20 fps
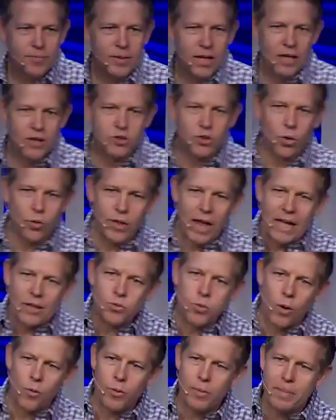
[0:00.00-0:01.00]
And so that's
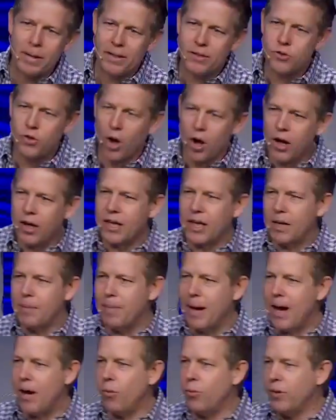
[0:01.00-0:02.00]
what we've been talking
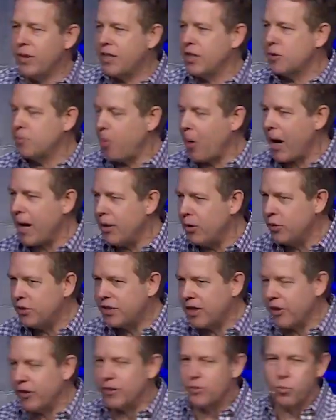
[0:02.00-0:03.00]
about with this brand new
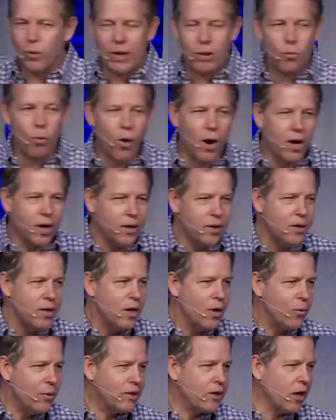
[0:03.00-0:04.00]
series. Week one,
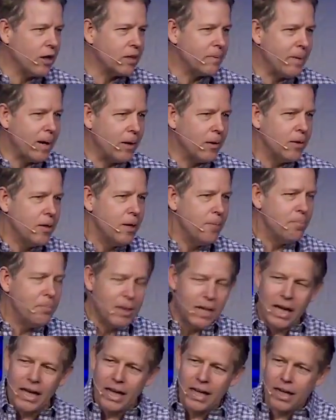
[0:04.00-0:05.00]
we talked about
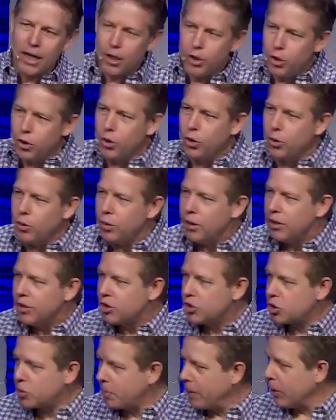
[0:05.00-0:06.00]
beginning a new
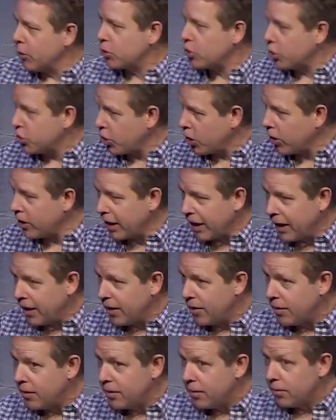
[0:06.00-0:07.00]
spiritual journey
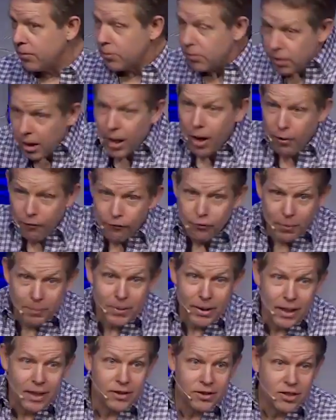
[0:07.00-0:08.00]
from
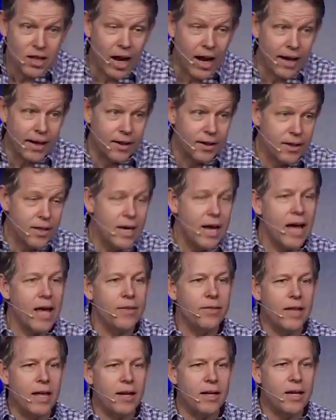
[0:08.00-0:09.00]
the inside.
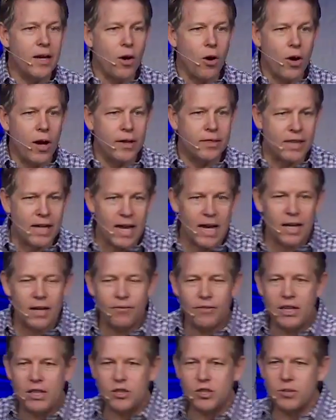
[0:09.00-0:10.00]
And then at the end
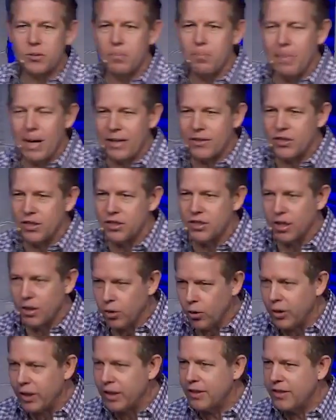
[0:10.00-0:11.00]
of each message,
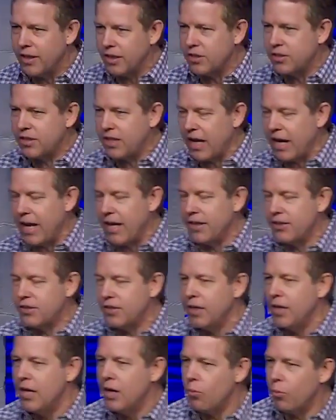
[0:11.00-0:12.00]
including this today's,
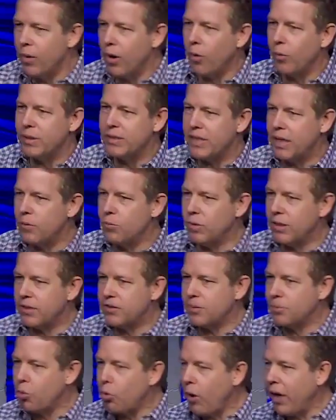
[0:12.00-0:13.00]
we always end with
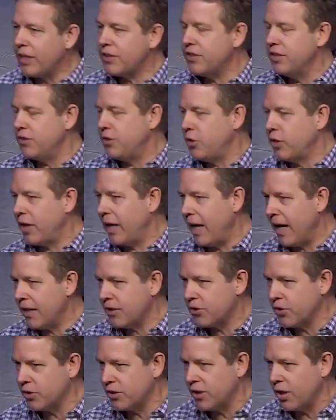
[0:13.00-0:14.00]
some questions you can
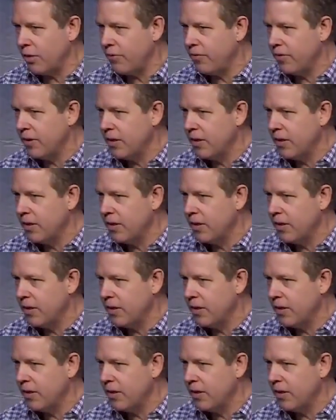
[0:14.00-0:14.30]
ask yourself.